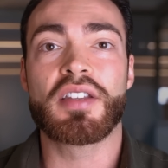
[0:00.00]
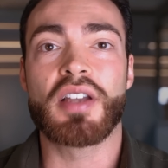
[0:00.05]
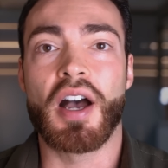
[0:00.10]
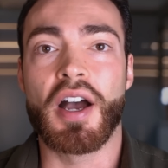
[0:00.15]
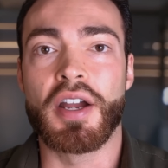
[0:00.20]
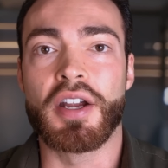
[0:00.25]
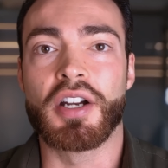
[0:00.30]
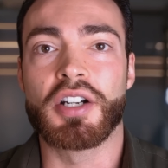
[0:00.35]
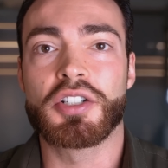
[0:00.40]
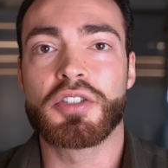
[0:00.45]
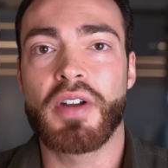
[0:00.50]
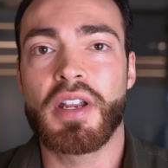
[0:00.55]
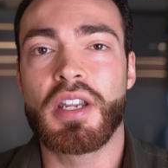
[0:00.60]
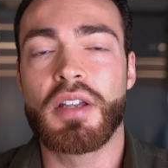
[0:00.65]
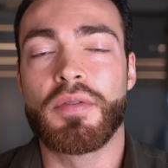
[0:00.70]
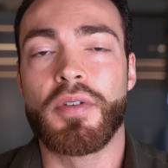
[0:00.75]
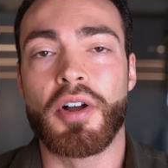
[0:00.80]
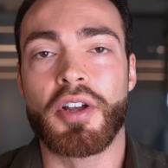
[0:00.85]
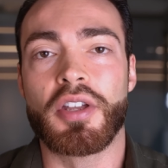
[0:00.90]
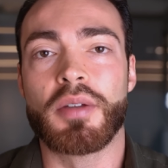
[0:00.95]
higher training
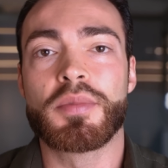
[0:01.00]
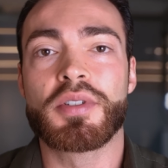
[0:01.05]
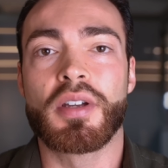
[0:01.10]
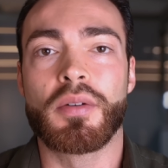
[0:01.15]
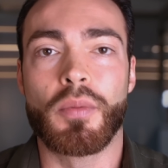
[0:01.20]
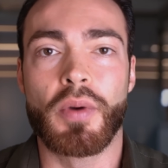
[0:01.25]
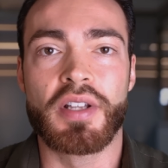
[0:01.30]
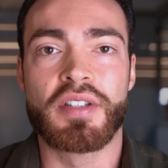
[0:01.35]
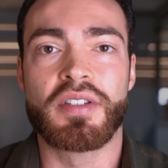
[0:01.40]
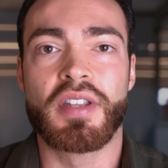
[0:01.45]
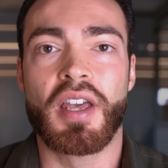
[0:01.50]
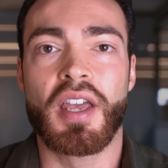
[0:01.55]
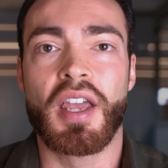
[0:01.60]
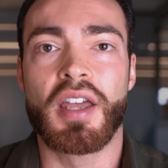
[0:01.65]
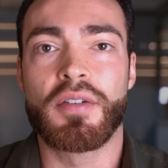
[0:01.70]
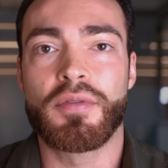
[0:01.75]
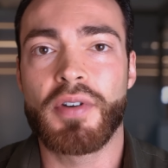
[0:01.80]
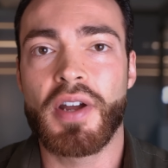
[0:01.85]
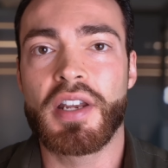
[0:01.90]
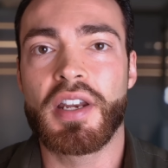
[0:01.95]
volumes on Wednesday
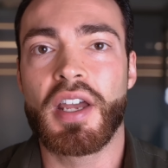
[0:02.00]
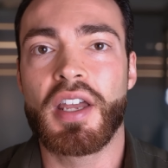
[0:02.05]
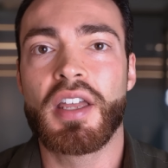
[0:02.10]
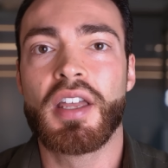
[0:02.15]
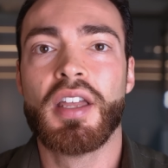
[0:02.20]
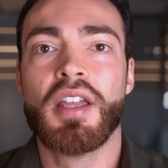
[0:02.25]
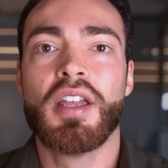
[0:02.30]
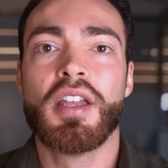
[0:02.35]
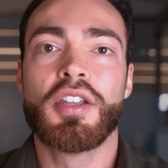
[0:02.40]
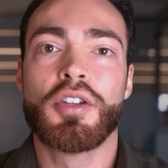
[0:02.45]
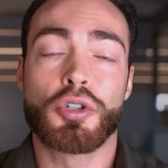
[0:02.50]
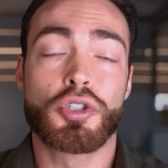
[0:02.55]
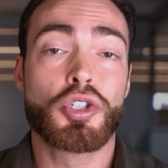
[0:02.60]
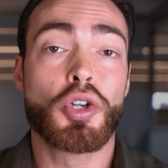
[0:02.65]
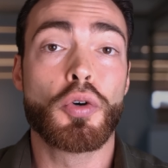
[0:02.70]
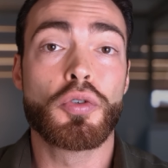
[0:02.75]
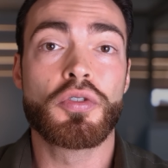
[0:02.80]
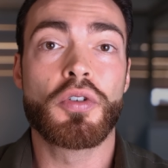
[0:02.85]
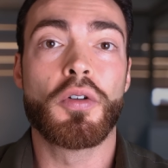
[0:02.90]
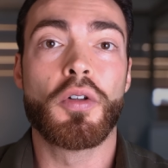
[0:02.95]
and Friday. Your
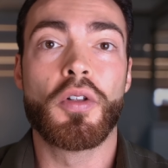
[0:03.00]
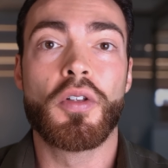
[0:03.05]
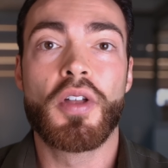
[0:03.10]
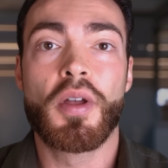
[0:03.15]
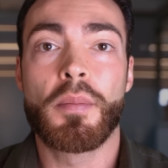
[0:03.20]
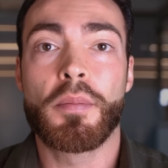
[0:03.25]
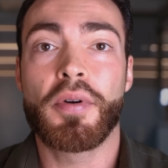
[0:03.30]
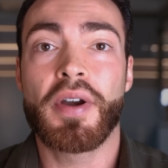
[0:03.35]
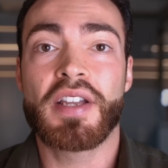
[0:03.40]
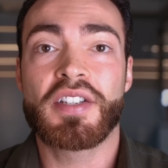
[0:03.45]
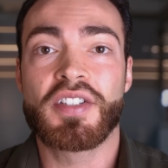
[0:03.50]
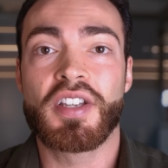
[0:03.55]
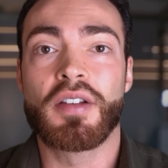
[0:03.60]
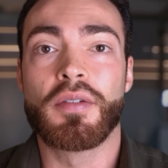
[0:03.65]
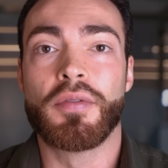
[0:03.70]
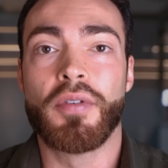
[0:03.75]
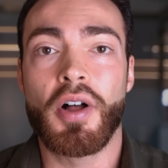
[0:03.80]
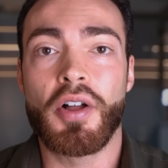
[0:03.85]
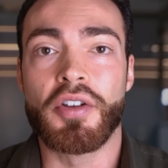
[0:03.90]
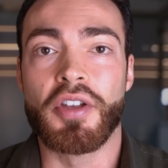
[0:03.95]
total pressing
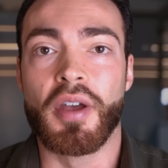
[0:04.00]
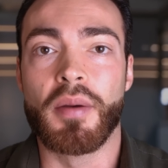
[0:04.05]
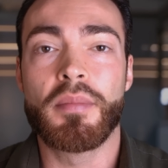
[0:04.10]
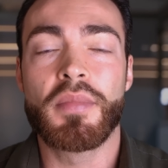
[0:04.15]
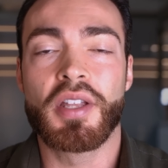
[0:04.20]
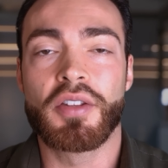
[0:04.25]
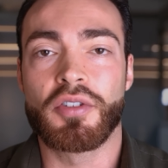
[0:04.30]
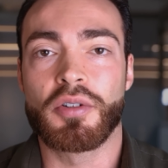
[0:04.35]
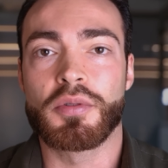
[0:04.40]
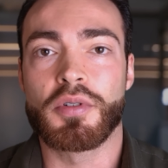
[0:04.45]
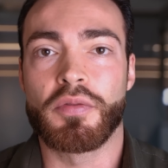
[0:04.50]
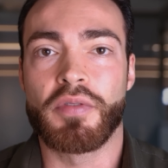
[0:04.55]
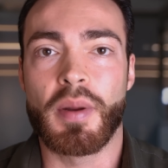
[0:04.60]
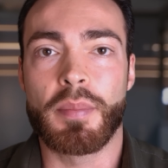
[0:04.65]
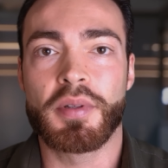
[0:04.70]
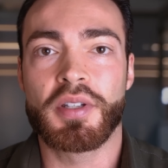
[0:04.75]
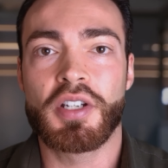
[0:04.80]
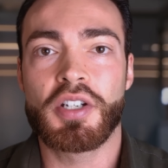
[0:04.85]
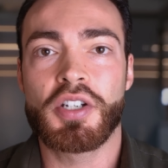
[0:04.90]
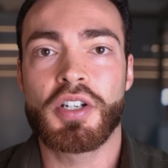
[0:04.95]
volume in terms of
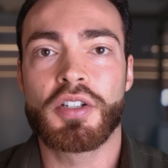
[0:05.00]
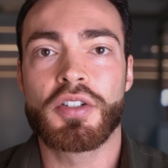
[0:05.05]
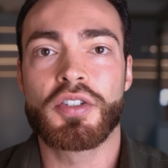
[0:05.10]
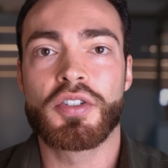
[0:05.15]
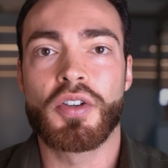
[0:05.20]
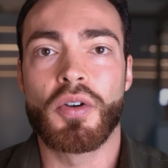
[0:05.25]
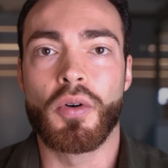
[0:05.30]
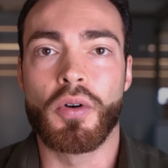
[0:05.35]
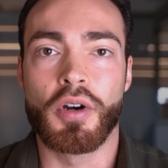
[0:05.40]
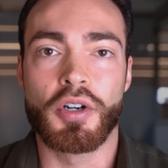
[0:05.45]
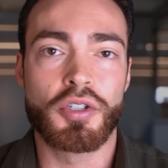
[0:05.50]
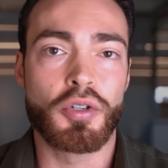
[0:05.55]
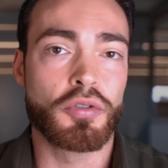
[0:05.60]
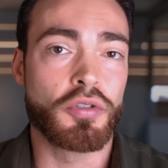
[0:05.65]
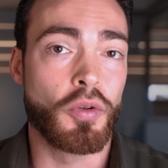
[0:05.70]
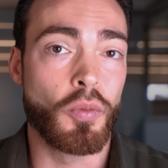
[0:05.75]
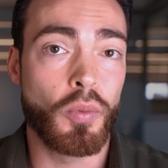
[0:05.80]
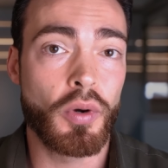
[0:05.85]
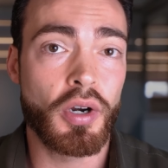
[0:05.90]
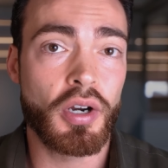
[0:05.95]
repetitions or
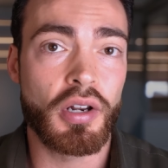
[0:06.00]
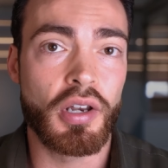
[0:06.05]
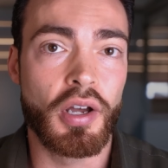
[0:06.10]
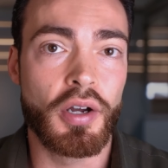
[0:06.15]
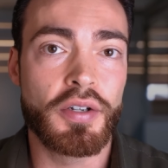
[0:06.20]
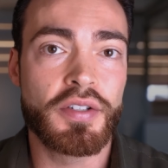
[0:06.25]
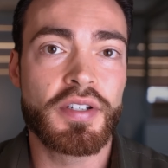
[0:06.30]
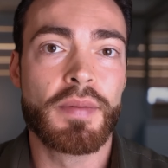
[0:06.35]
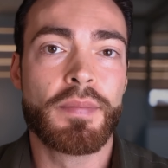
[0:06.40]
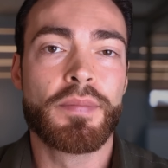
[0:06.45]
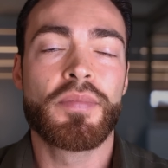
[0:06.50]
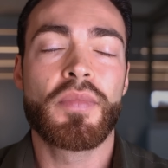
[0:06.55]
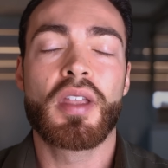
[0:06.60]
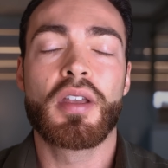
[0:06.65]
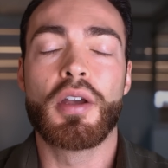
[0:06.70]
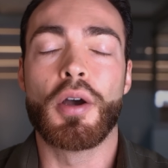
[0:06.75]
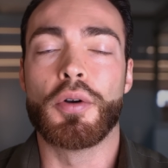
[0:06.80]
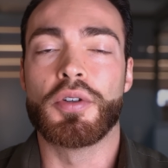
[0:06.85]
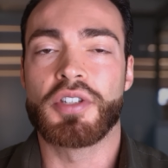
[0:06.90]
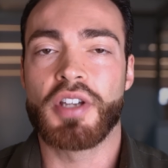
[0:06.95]
total workload
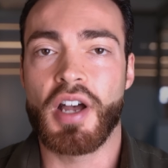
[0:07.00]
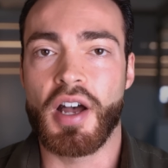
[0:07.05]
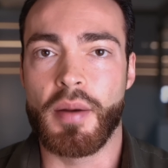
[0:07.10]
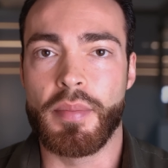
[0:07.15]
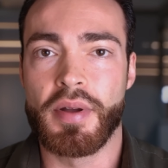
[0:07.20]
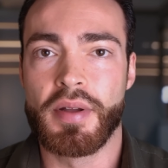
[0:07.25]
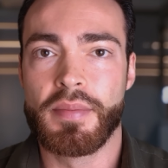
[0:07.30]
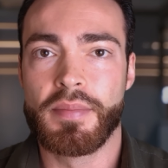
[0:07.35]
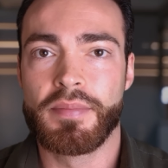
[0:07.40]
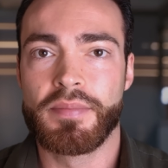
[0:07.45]
goes up.